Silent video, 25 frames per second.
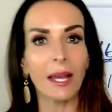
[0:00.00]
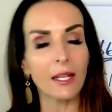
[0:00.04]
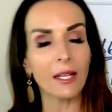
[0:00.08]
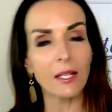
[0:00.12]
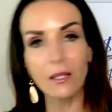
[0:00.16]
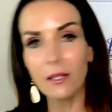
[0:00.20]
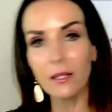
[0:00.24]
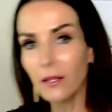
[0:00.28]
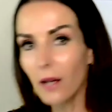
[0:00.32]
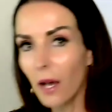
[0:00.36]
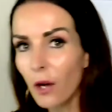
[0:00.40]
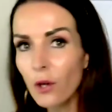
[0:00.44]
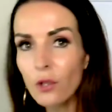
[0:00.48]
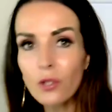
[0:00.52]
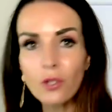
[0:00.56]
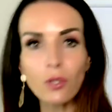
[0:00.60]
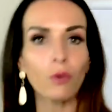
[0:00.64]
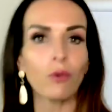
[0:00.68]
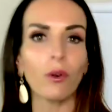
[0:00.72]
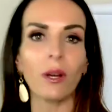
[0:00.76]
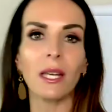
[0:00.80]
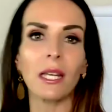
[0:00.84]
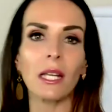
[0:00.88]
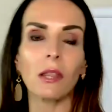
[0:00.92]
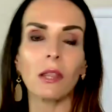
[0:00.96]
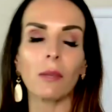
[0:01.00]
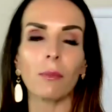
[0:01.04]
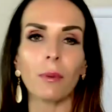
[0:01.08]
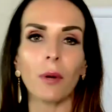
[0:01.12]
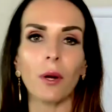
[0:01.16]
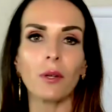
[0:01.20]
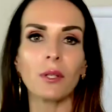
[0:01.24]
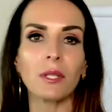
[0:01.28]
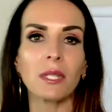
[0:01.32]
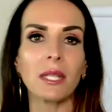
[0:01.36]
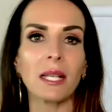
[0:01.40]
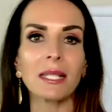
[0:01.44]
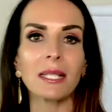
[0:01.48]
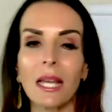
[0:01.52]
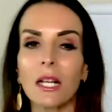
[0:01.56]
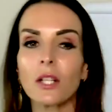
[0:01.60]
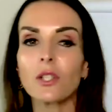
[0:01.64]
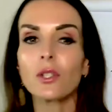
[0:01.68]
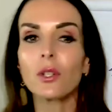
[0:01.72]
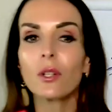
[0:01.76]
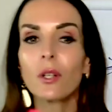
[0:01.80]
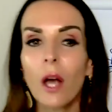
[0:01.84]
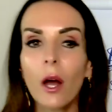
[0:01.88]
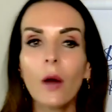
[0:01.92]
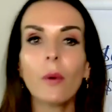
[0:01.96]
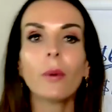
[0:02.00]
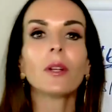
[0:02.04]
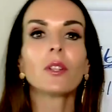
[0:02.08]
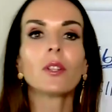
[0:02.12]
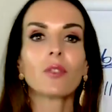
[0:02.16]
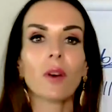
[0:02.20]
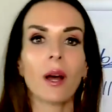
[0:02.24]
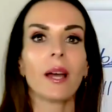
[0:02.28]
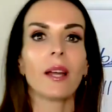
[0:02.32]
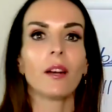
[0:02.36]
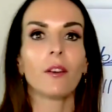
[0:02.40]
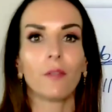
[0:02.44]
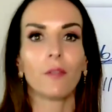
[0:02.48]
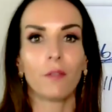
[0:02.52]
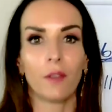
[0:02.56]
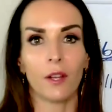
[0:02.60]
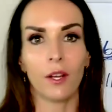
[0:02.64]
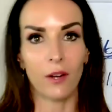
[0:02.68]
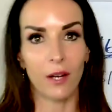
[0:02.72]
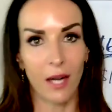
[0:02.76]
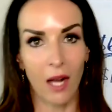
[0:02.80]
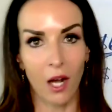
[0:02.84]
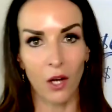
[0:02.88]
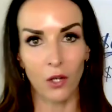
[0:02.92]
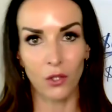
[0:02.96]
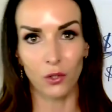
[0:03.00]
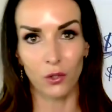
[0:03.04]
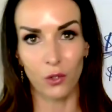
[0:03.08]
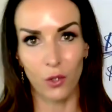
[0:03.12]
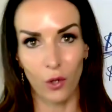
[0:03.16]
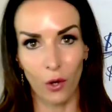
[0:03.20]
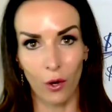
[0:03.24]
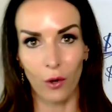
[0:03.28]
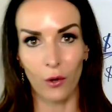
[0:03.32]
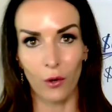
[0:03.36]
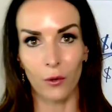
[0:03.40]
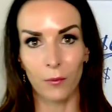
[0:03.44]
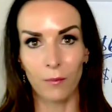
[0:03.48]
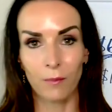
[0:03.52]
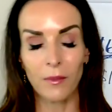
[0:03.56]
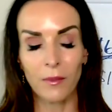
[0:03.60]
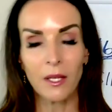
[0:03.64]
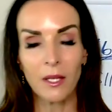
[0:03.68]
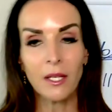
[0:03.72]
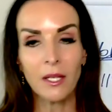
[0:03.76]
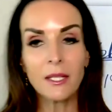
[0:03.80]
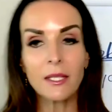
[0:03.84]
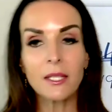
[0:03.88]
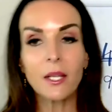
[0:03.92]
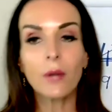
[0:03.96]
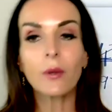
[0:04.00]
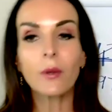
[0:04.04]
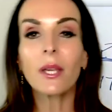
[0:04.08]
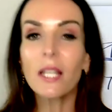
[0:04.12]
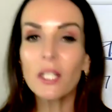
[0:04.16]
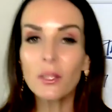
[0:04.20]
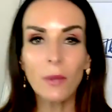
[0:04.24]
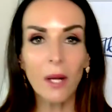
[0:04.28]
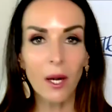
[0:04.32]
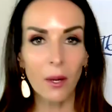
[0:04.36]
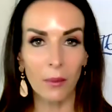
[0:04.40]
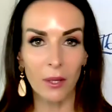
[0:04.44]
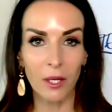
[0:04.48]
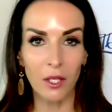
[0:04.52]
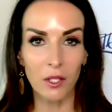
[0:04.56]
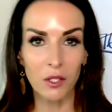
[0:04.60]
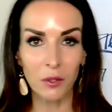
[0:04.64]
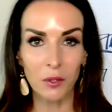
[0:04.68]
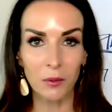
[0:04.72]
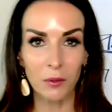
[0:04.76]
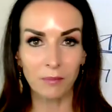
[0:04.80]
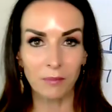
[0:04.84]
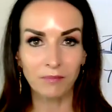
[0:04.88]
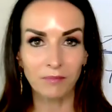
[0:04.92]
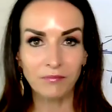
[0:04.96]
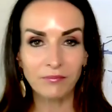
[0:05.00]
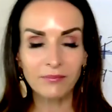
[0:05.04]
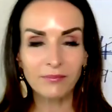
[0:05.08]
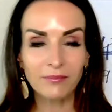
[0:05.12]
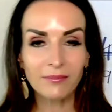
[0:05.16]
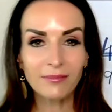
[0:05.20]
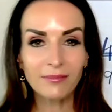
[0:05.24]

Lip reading: that knows already the process, than to go and try and figure it out on your own. So here's what I want to do.